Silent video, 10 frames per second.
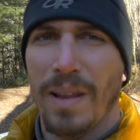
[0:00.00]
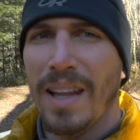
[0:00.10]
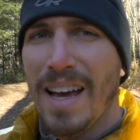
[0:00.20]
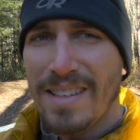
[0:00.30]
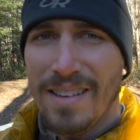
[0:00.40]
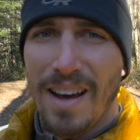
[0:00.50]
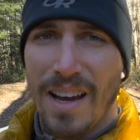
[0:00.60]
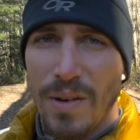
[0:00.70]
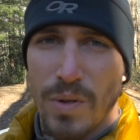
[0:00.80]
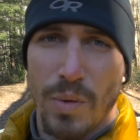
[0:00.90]
Last
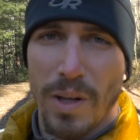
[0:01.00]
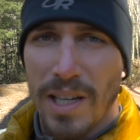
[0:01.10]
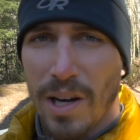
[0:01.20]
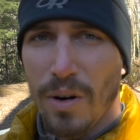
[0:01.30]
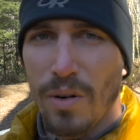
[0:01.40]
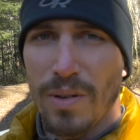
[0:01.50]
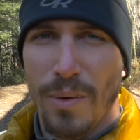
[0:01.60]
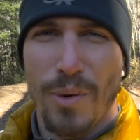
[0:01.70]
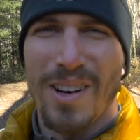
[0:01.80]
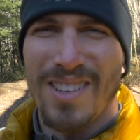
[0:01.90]
night it was really cold. I
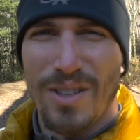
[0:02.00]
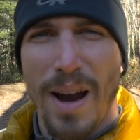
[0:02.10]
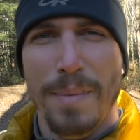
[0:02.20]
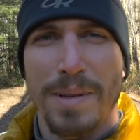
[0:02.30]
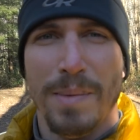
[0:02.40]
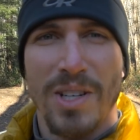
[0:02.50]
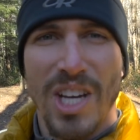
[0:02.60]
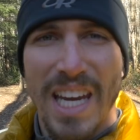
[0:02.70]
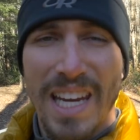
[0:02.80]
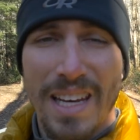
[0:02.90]
wanted to trap as much
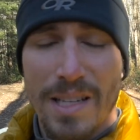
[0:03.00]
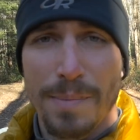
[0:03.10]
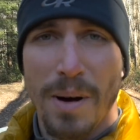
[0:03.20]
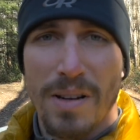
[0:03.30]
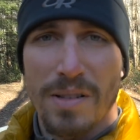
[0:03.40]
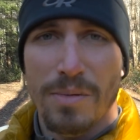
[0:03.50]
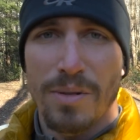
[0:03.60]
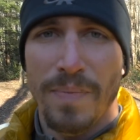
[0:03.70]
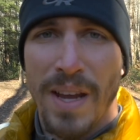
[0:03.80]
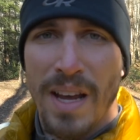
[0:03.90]
heat as possible,